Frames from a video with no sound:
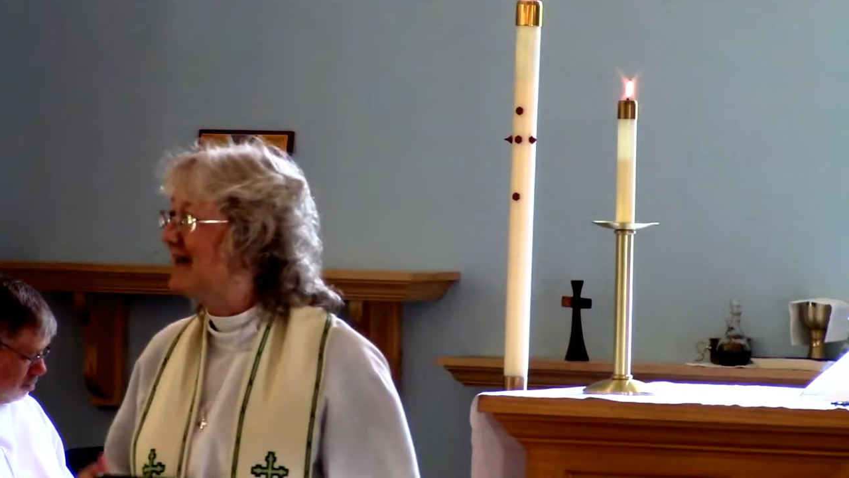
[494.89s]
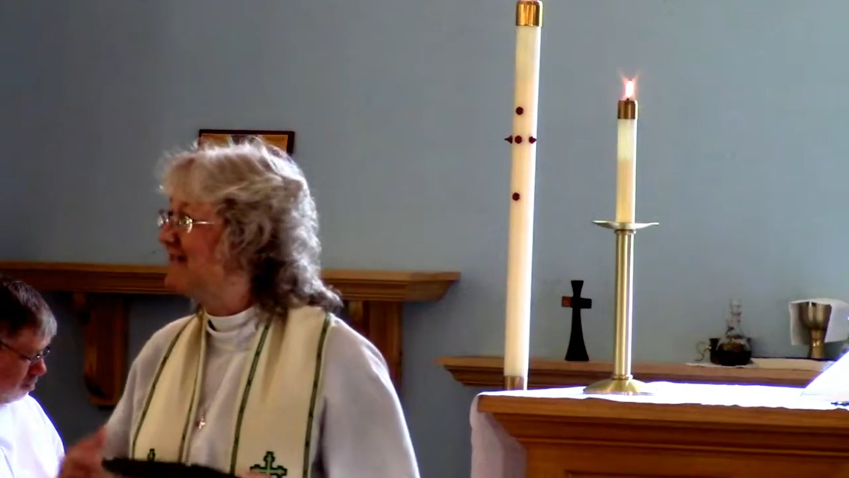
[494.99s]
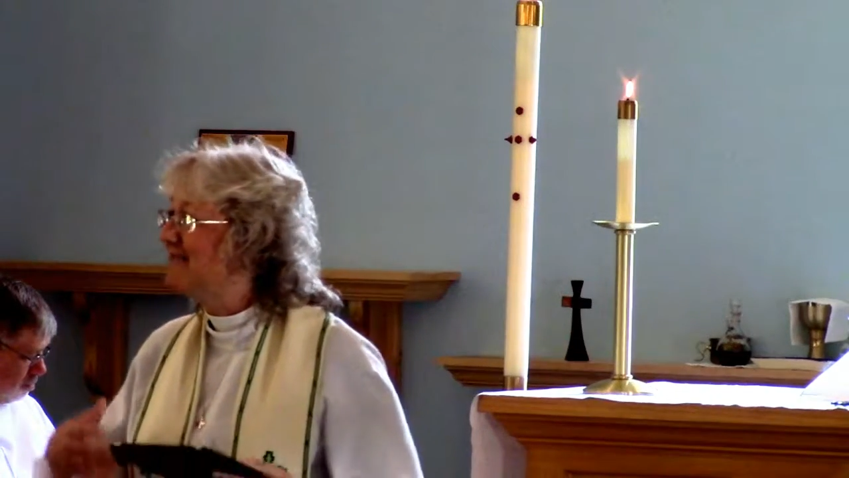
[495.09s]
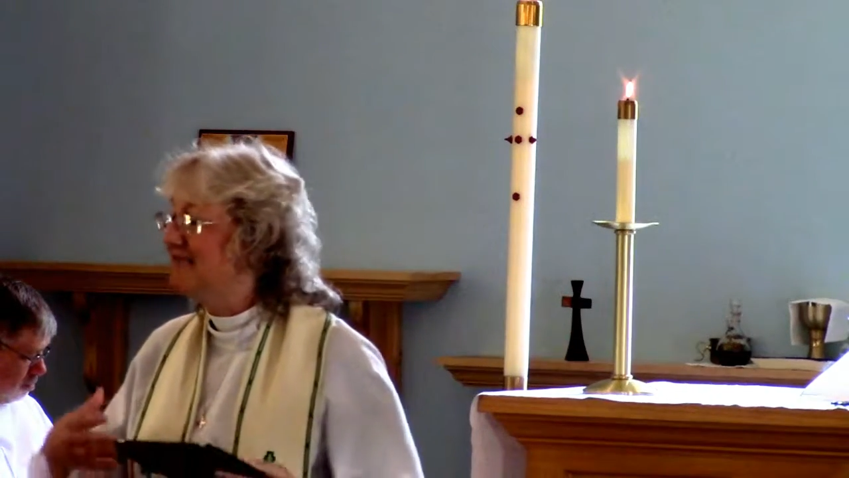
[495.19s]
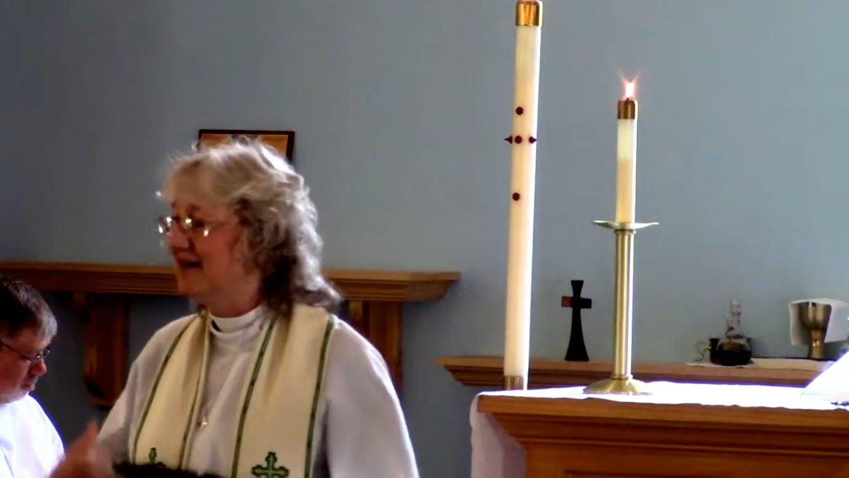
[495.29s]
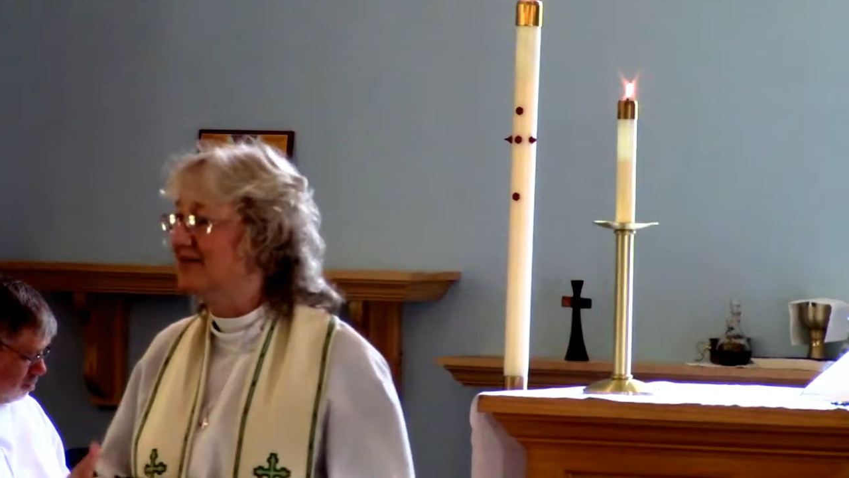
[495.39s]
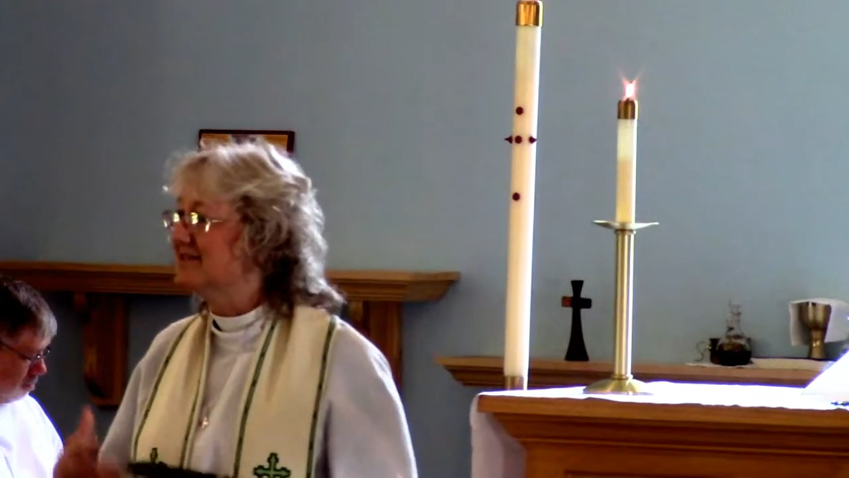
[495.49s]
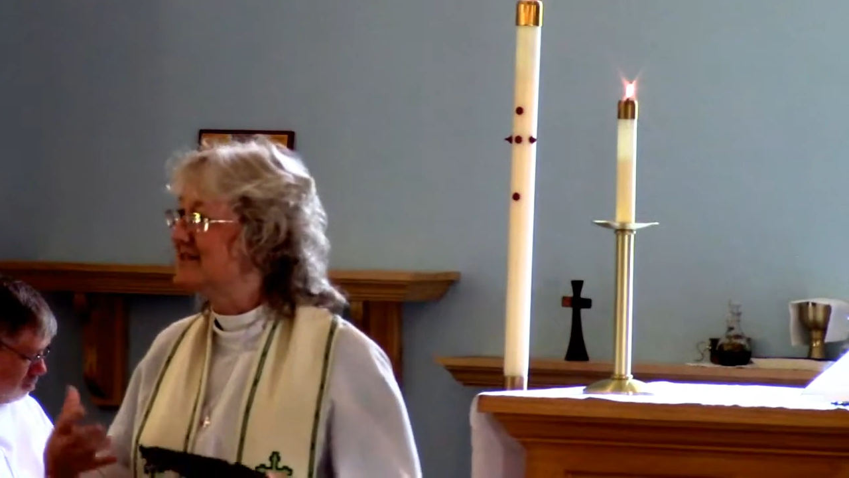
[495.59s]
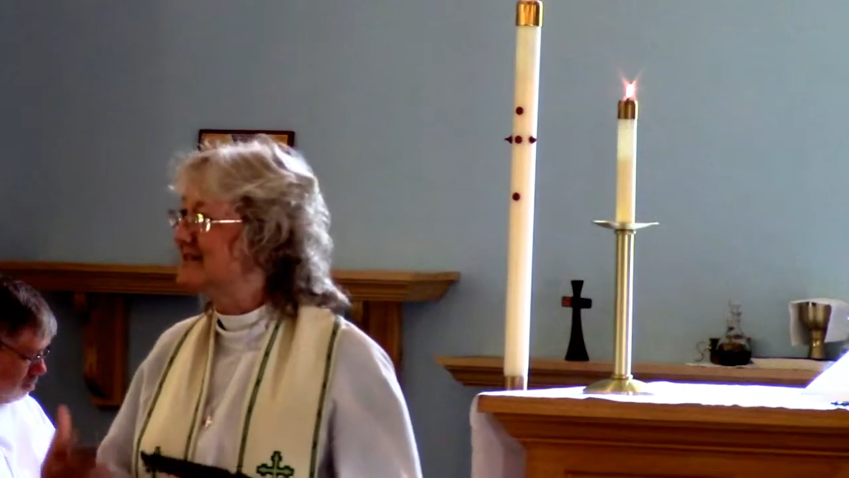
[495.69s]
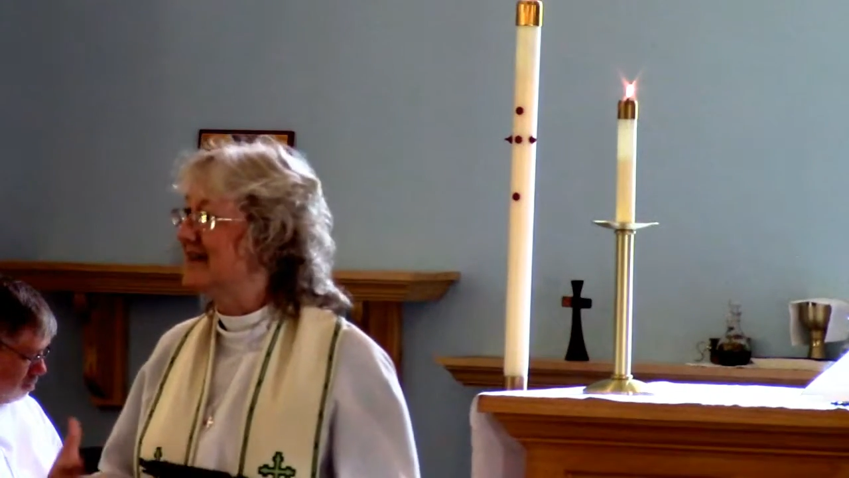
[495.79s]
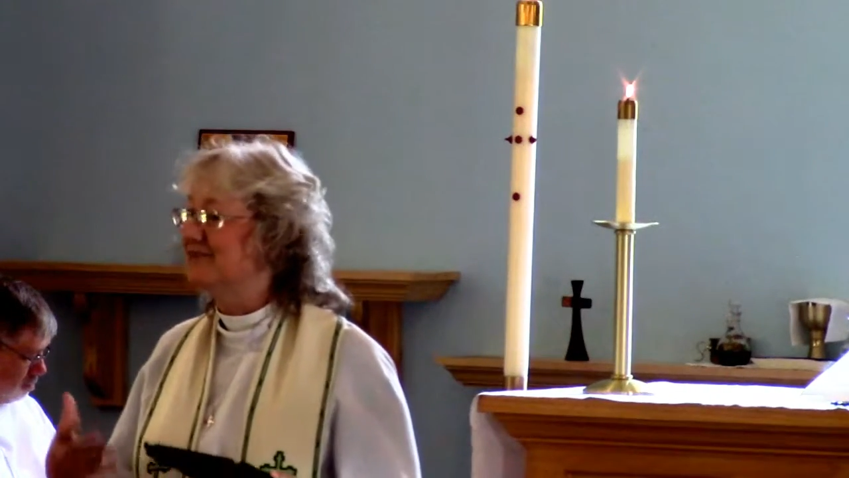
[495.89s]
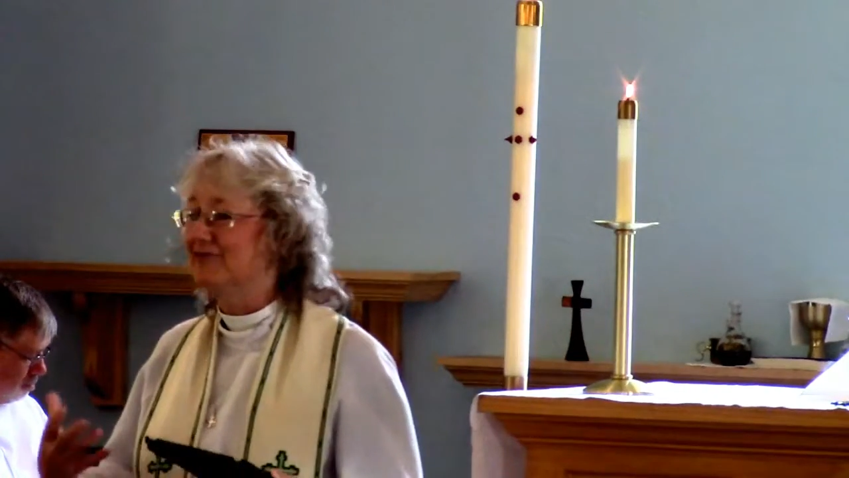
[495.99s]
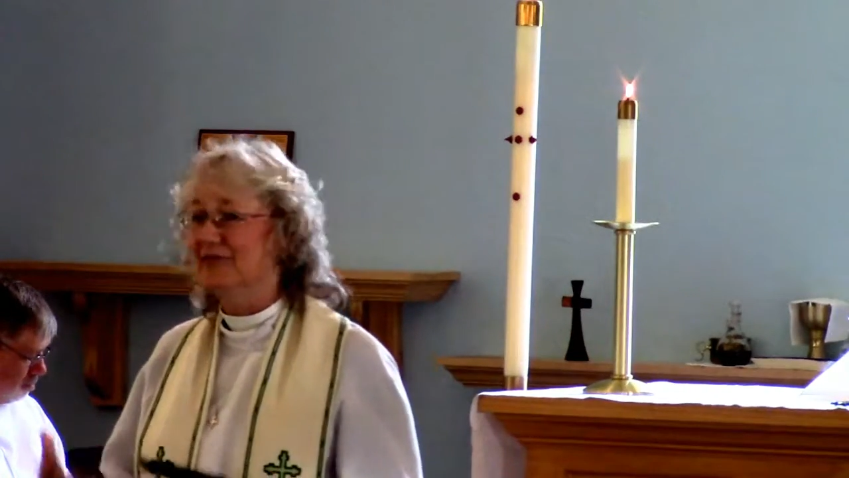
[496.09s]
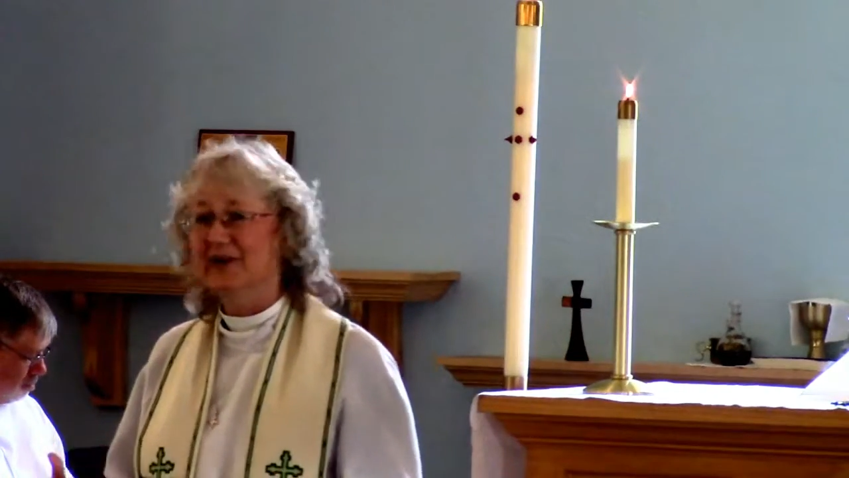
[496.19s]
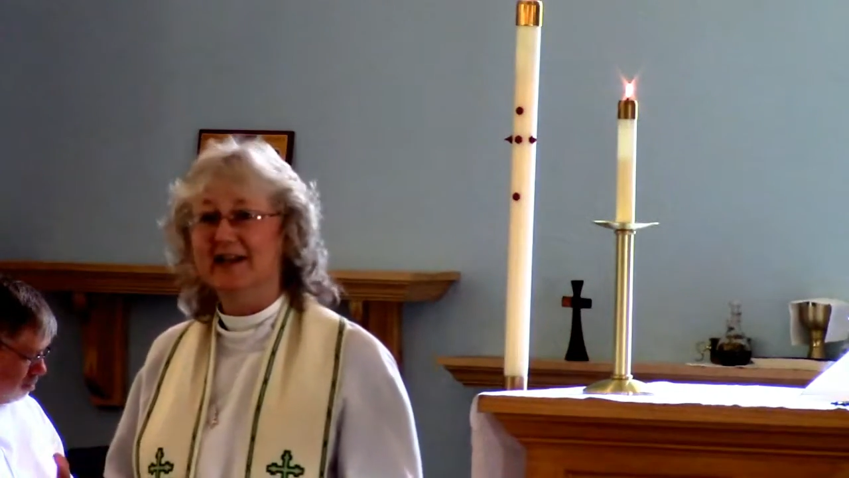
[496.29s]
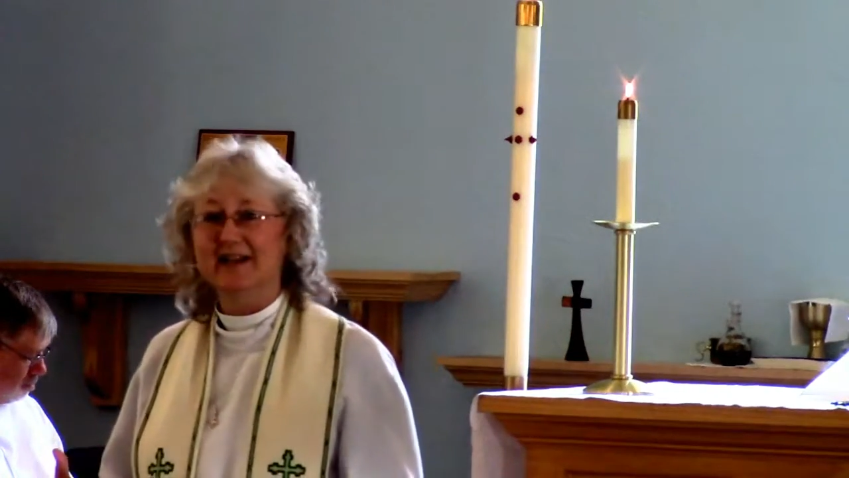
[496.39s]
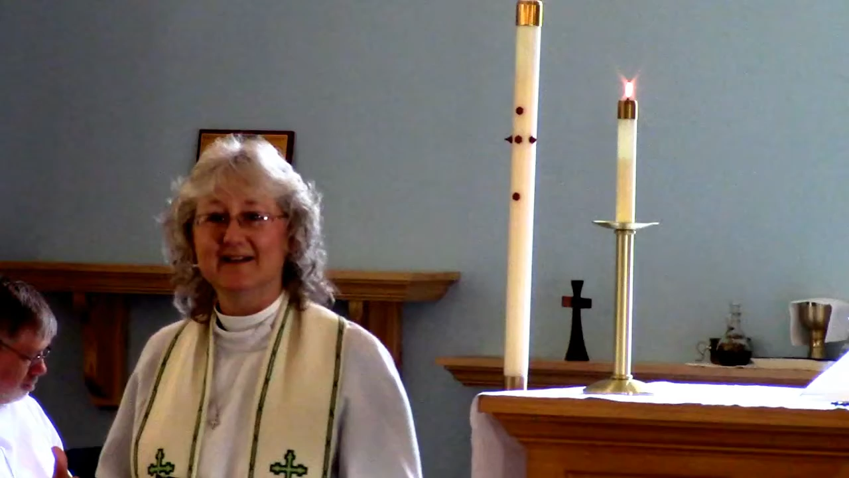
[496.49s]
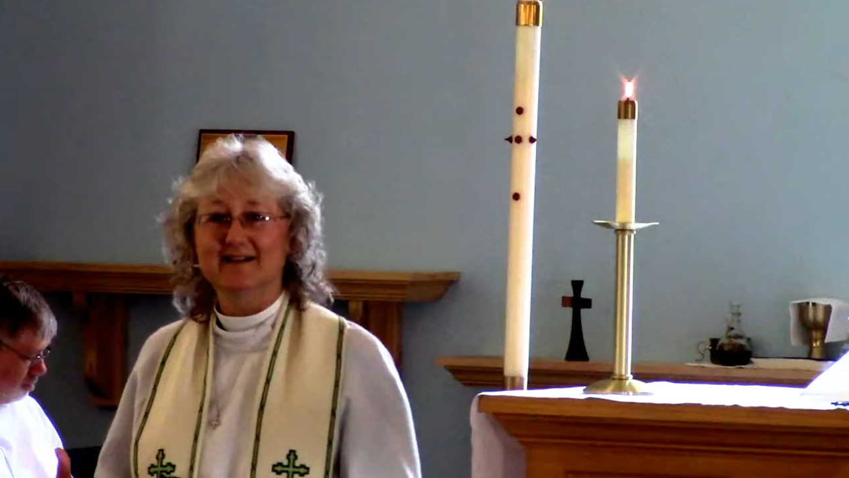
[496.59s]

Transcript: I felt set free.